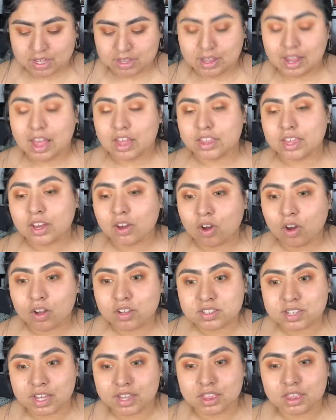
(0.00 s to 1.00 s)
Now they
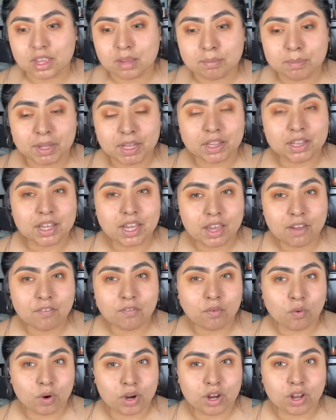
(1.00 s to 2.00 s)
cost, I believe,
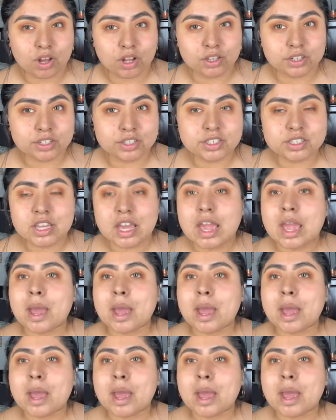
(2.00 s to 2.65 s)
$4,